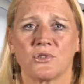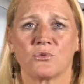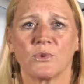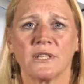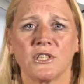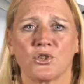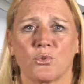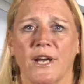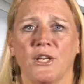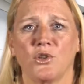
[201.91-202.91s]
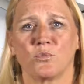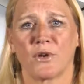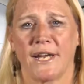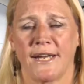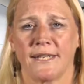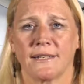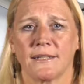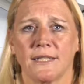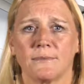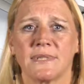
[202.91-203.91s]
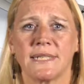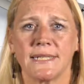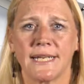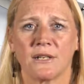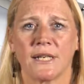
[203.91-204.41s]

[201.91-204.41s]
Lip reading: to really train your brain. Sit down